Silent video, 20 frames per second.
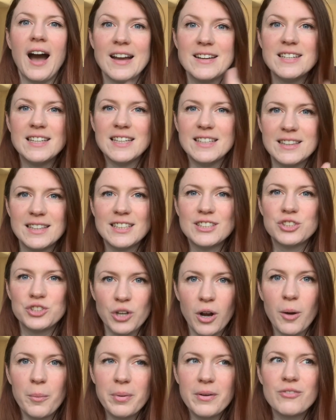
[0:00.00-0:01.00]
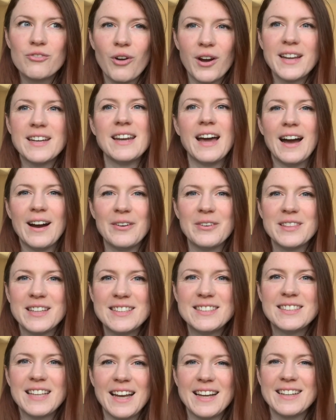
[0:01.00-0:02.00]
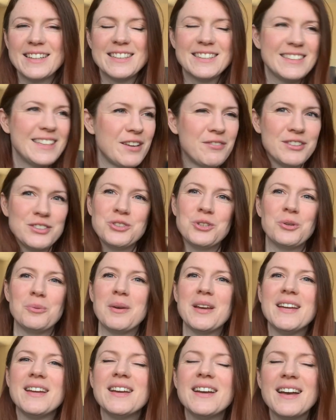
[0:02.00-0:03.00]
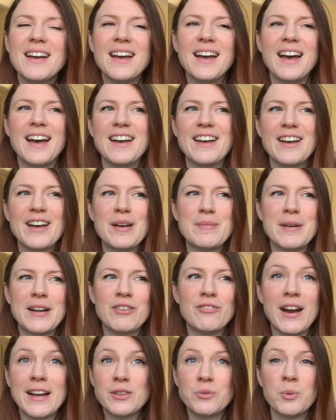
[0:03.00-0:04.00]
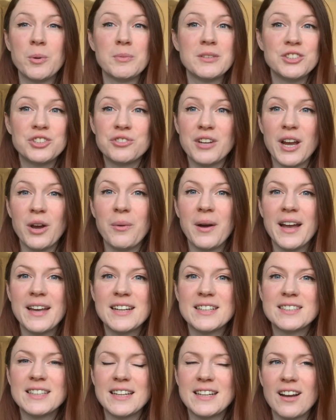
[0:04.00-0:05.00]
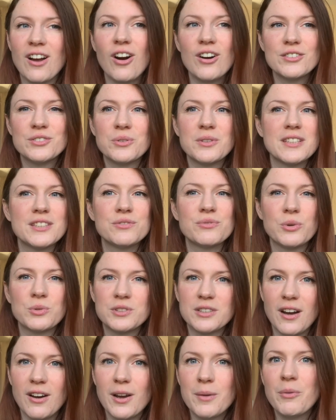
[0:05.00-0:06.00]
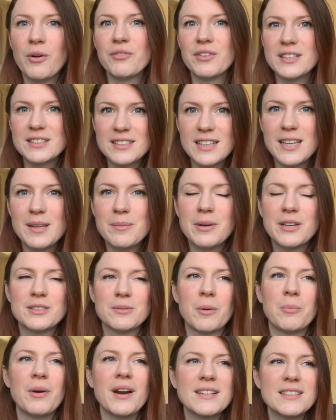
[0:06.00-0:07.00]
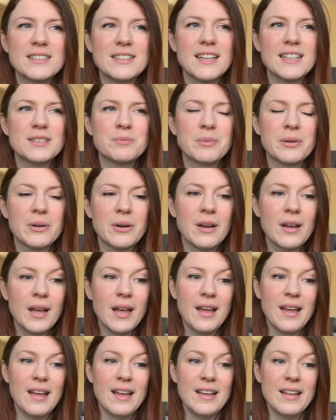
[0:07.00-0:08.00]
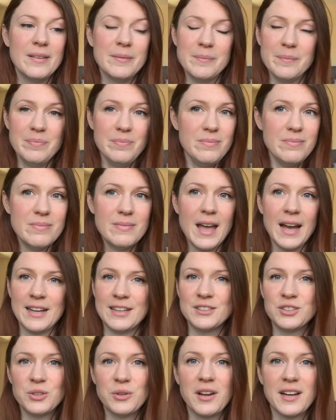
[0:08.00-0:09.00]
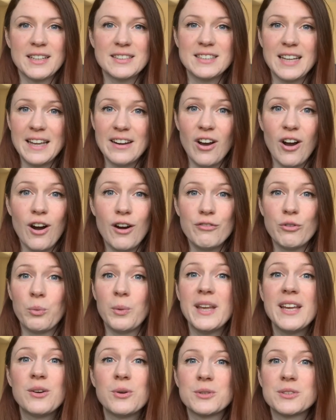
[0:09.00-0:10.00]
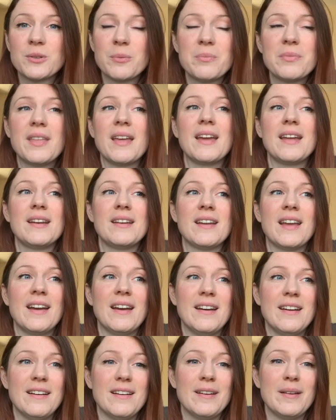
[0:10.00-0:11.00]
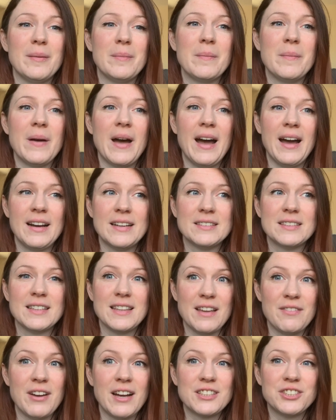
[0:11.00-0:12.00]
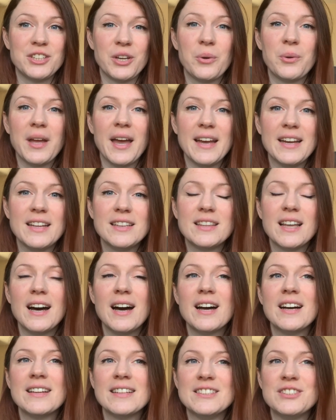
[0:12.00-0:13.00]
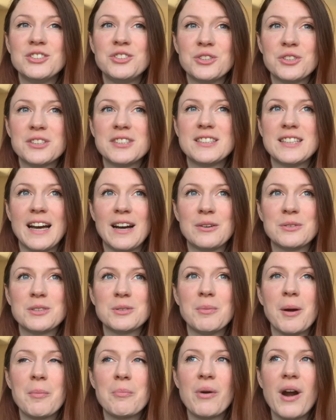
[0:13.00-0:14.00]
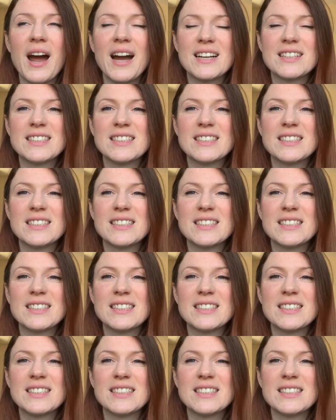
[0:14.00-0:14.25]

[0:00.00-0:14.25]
I need this job right now, this second, give it to me. Um, and I rang the woman straight away and I said, I can't do this full time, obviously, because I'm a practice nurse, but I can do like a day and a half a week or something. Um, and they've actually okayed that. It's just down to my practice